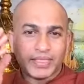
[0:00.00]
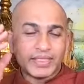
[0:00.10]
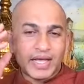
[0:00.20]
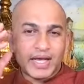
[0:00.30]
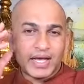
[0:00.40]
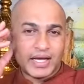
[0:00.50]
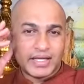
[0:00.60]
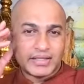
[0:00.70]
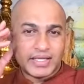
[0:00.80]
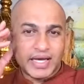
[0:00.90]
The,
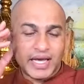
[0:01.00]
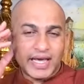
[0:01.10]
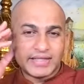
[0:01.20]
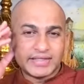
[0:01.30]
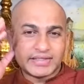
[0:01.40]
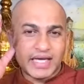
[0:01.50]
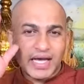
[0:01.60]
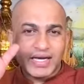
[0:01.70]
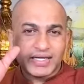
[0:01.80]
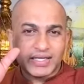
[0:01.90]
the
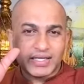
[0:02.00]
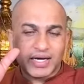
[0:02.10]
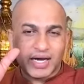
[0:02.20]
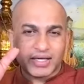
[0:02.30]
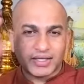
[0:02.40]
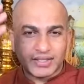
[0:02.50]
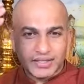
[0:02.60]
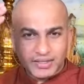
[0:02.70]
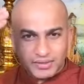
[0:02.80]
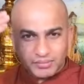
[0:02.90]
anxiety current
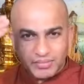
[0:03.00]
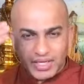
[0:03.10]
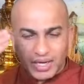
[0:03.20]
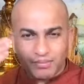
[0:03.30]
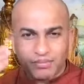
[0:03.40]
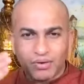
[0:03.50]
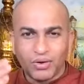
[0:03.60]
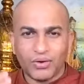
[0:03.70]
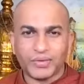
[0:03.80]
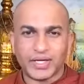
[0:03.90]
become
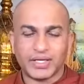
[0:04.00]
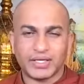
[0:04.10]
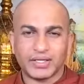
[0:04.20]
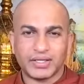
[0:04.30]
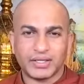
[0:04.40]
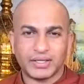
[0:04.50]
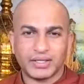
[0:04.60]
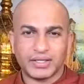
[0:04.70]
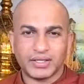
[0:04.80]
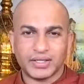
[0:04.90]
lower
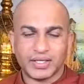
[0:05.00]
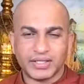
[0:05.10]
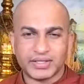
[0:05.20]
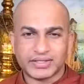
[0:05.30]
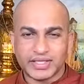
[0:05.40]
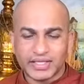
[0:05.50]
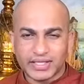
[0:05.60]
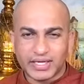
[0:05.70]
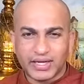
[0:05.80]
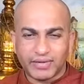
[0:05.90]
in a
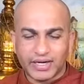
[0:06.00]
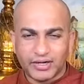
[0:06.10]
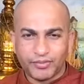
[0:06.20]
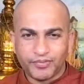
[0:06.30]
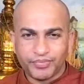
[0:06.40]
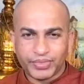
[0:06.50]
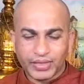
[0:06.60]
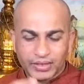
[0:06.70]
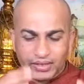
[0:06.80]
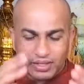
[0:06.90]
certain level
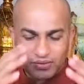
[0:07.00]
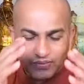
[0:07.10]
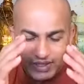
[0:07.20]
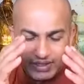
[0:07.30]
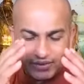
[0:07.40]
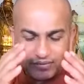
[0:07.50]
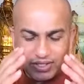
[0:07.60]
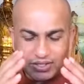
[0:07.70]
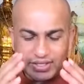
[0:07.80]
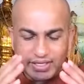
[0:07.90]
that
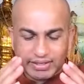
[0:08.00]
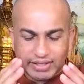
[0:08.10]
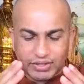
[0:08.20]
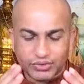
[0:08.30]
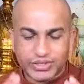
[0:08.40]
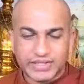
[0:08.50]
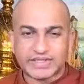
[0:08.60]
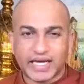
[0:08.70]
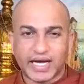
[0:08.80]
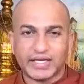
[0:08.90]
whatever that the, you
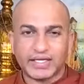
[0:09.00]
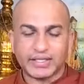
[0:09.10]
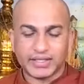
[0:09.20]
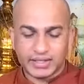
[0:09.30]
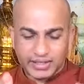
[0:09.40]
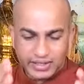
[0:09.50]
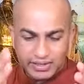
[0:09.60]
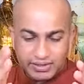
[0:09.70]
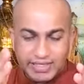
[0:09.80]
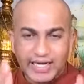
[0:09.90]
decide
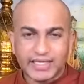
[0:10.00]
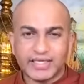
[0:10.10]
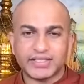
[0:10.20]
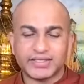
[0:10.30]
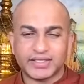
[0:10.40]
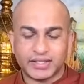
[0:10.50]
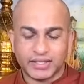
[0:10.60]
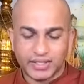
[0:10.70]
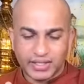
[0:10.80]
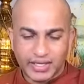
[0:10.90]
in that
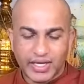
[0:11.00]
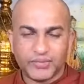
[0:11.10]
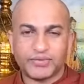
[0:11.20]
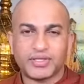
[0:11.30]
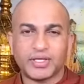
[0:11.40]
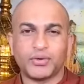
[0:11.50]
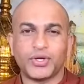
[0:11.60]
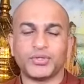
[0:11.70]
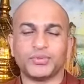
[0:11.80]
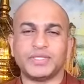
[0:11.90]
decision, everything
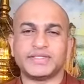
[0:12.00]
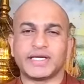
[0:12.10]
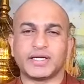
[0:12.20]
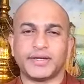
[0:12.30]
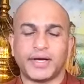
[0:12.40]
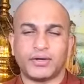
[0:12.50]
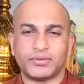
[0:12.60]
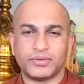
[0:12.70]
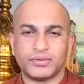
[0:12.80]
going to be settled down.